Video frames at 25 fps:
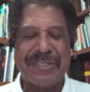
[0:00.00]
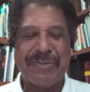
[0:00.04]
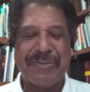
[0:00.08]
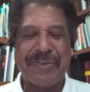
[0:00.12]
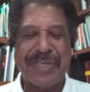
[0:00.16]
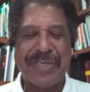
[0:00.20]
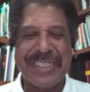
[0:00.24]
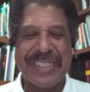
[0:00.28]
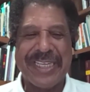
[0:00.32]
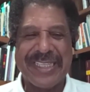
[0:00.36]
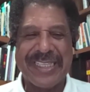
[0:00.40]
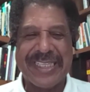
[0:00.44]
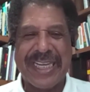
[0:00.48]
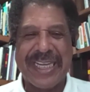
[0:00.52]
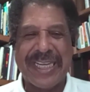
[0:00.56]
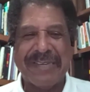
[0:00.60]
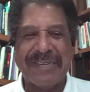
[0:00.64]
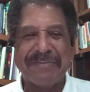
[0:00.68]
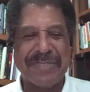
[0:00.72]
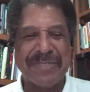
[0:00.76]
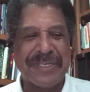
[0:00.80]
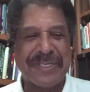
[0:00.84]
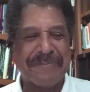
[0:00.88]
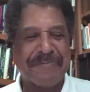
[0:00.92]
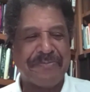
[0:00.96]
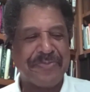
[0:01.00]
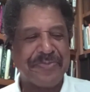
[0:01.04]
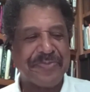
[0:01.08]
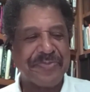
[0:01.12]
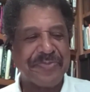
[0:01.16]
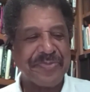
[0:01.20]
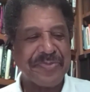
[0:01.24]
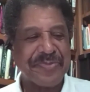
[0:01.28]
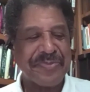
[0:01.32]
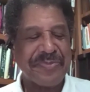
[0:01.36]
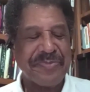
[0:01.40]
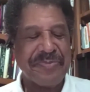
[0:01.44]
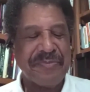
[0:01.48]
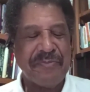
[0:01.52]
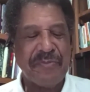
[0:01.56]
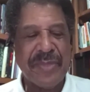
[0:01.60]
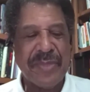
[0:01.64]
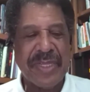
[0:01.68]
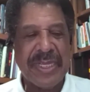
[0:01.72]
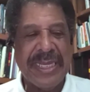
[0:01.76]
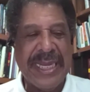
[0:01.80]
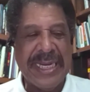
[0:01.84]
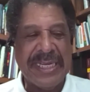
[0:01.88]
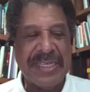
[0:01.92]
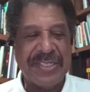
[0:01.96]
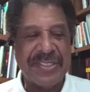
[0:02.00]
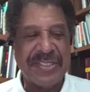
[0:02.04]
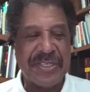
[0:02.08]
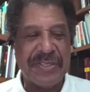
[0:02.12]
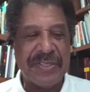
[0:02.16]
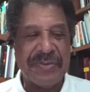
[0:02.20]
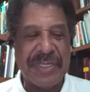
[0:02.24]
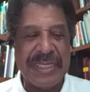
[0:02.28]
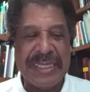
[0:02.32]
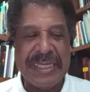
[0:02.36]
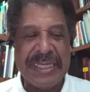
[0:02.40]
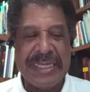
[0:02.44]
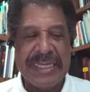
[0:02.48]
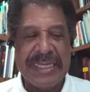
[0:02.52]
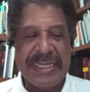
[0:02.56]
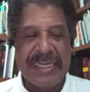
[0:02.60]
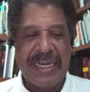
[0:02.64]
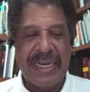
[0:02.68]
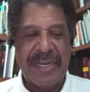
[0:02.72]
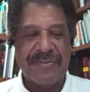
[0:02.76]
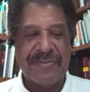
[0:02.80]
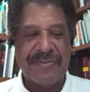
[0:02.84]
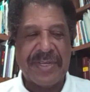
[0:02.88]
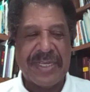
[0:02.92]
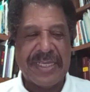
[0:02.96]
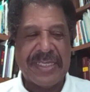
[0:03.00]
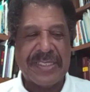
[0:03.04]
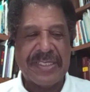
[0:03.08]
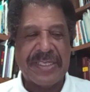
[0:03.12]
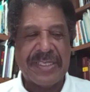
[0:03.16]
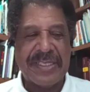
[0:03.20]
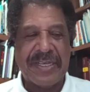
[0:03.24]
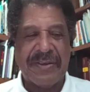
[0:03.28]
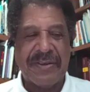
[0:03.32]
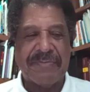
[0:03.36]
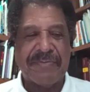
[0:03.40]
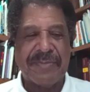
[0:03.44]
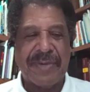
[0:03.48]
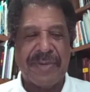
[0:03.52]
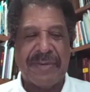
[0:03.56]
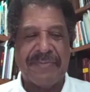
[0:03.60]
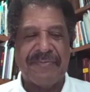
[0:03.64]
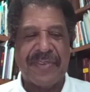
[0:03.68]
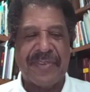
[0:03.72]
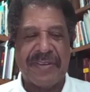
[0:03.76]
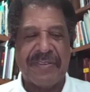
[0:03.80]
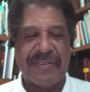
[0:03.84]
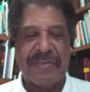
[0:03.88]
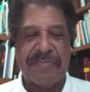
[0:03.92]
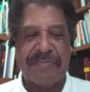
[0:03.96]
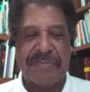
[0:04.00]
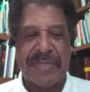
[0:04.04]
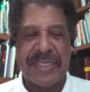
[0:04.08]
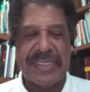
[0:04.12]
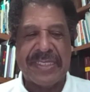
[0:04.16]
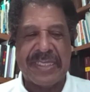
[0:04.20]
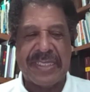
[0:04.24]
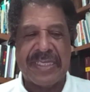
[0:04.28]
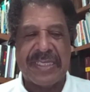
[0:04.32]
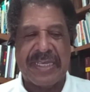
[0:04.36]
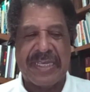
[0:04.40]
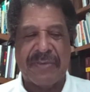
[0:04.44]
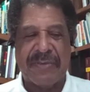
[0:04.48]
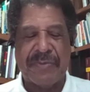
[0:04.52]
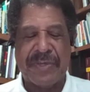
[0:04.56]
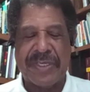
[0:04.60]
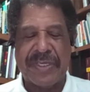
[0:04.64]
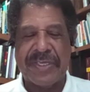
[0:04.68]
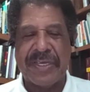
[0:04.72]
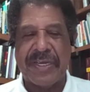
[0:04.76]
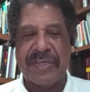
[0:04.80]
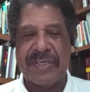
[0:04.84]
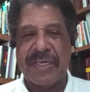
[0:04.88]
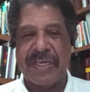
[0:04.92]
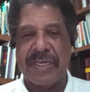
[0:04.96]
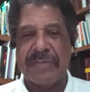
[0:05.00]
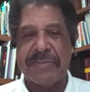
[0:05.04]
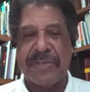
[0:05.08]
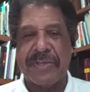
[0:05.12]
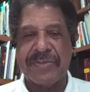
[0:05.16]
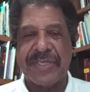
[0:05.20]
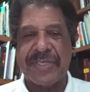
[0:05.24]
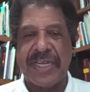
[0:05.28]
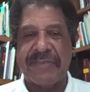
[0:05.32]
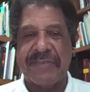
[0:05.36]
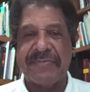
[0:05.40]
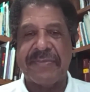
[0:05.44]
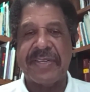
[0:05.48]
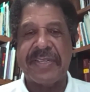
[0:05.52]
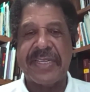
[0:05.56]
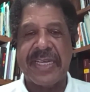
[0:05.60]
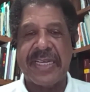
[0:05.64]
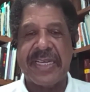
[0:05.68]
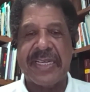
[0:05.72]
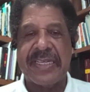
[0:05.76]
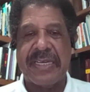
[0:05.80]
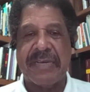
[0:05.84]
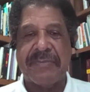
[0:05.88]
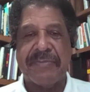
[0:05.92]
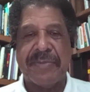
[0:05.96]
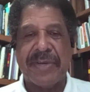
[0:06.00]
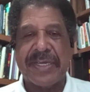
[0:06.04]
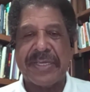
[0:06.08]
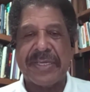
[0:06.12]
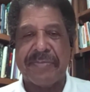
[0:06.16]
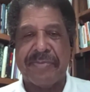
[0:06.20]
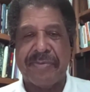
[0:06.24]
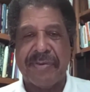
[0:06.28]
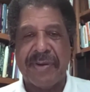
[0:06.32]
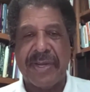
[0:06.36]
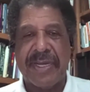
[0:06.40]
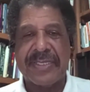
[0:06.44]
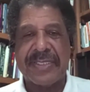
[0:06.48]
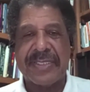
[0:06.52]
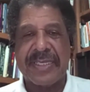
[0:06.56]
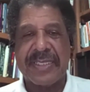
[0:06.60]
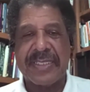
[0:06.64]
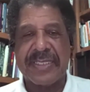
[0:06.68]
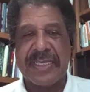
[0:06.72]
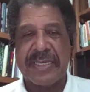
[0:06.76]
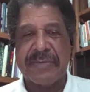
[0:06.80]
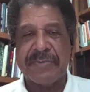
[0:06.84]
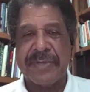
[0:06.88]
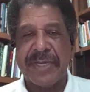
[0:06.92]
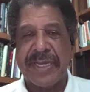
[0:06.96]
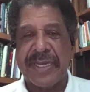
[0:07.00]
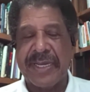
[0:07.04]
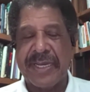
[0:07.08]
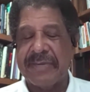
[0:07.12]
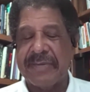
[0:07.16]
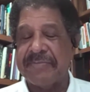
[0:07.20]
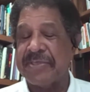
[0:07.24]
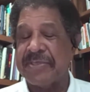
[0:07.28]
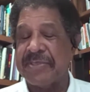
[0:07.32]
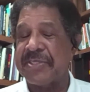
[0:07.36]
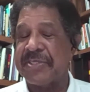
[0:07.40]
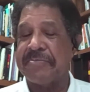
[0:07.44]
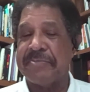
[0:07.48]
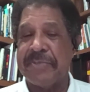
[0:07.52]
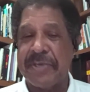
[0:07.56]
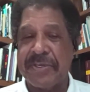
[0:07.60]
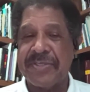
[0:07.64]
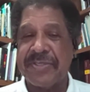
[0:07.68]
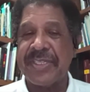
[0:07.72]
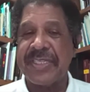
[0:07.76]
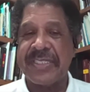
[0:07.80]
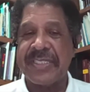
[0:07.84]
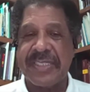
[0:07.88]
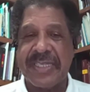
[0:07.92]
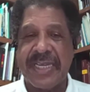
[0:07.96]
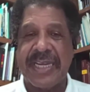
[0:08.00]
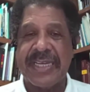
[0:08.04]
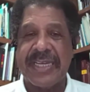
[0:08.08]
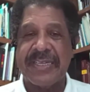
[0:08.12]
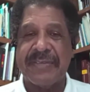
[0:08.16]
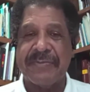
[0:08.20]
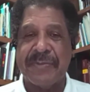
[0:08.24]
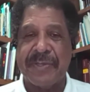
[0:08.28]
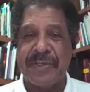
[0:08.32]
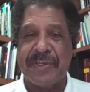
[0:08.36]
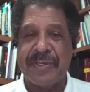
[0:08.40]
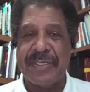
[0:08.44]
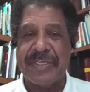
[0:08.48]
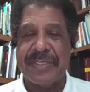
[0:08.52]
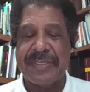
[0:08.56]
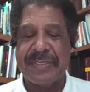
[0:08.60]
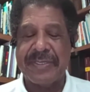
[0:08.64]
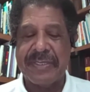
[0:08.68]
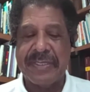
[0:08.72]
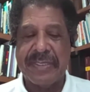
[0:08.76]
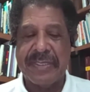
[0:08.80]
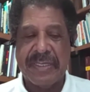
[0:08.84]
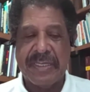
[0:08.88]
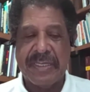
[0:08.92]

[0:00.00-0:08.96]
switching teams. And so, Andrea, I'm very busy, and we talk almost every day about the projects that we have. But the most exciting one